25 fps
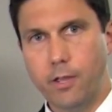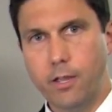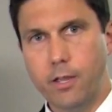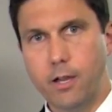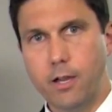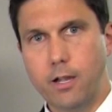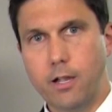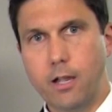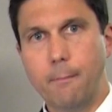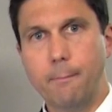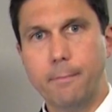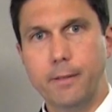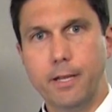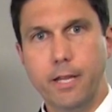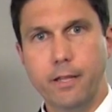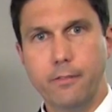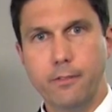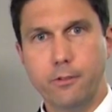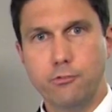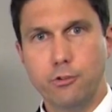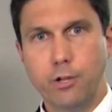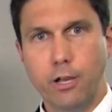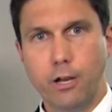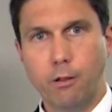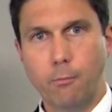company in the
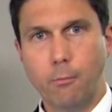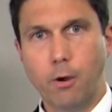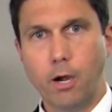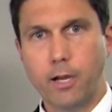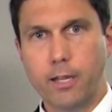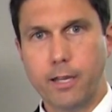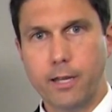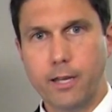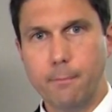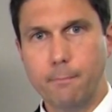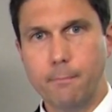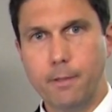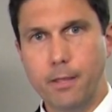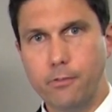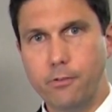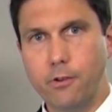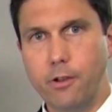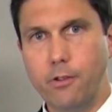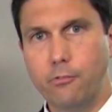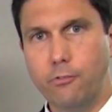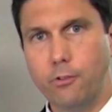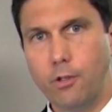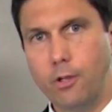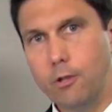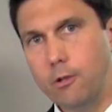channel marketing
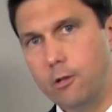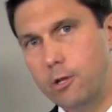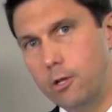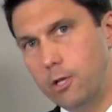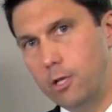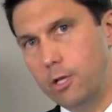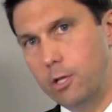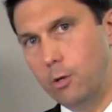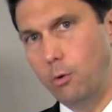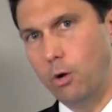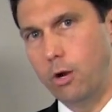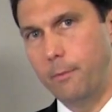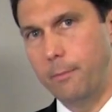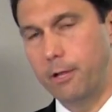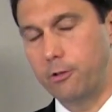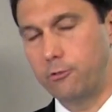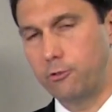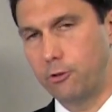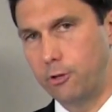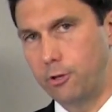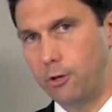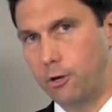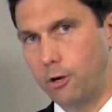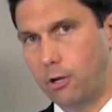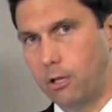business. You want to make sure
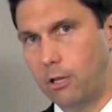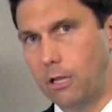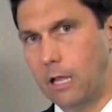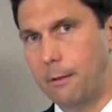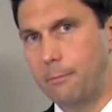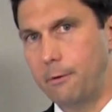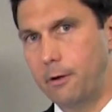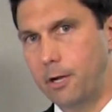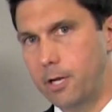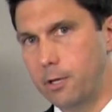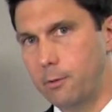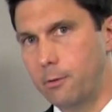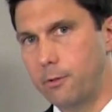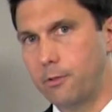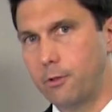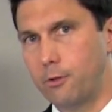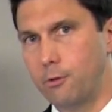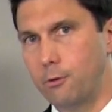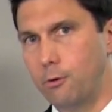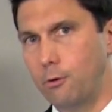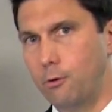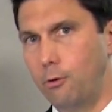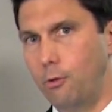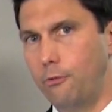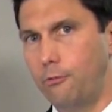you're collaborating with
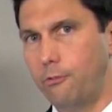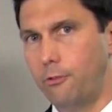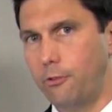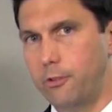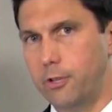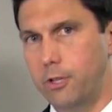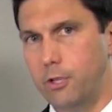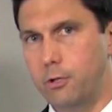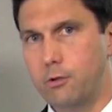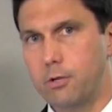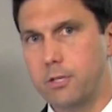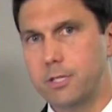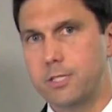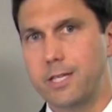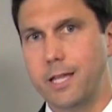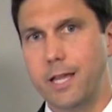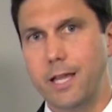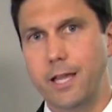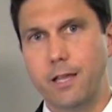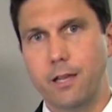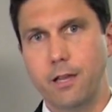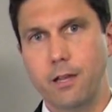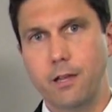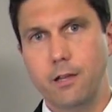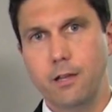Google so that you can
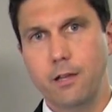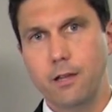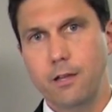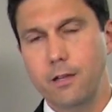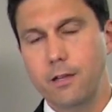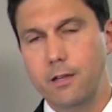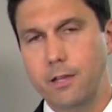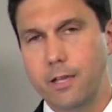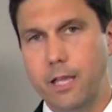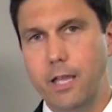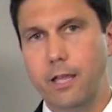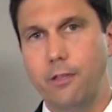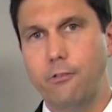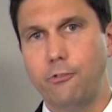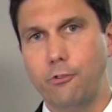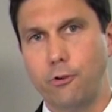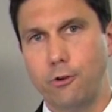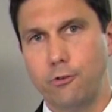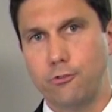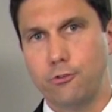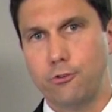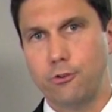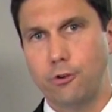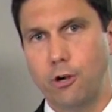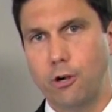take key
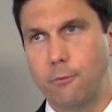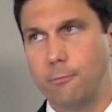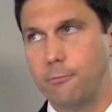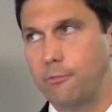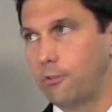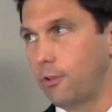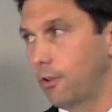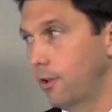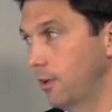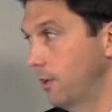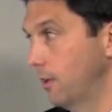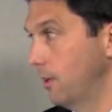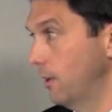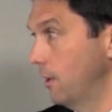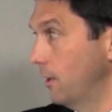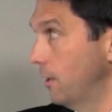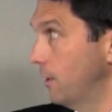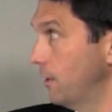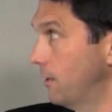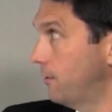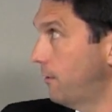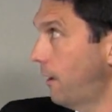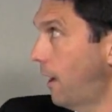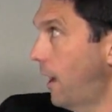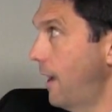search terms,
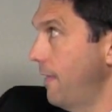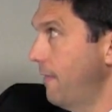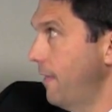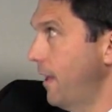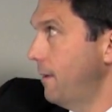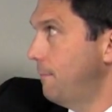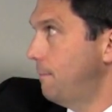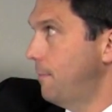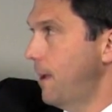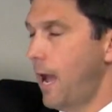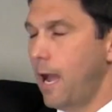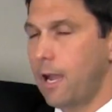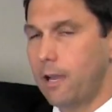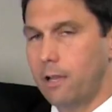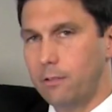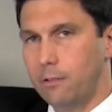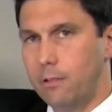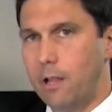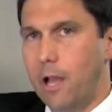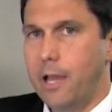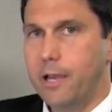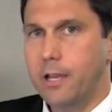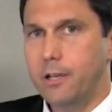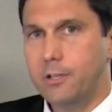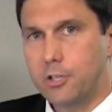tie that back,
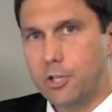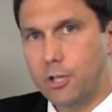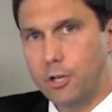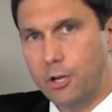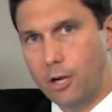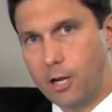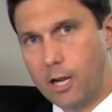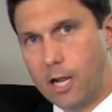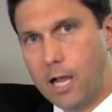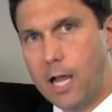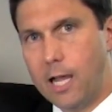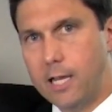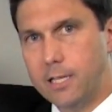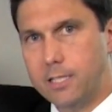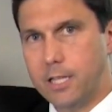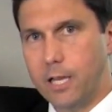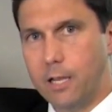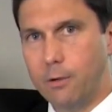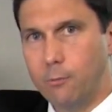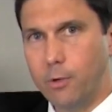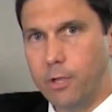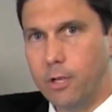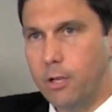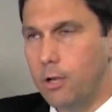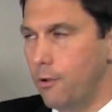align it to your content.
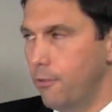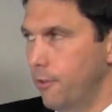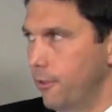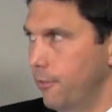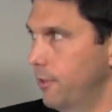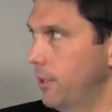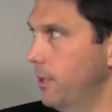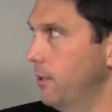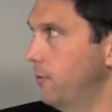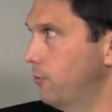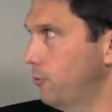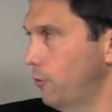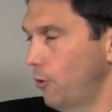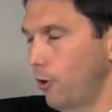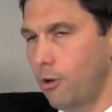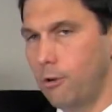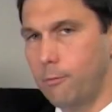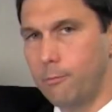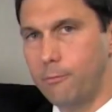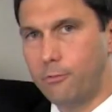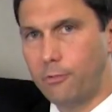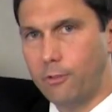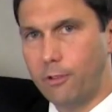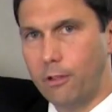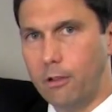We know that these
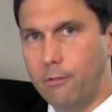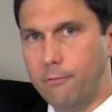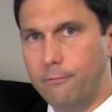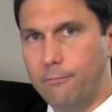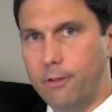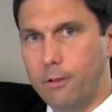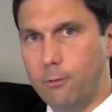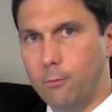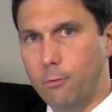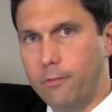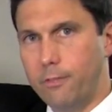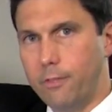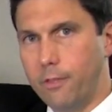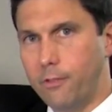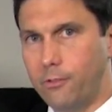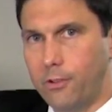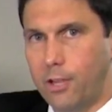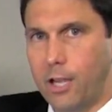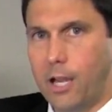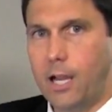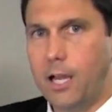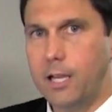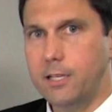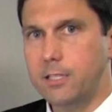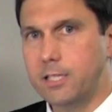terms fit with this
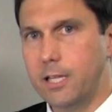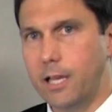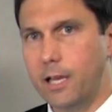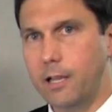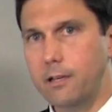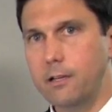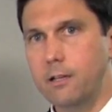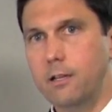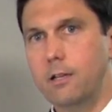content,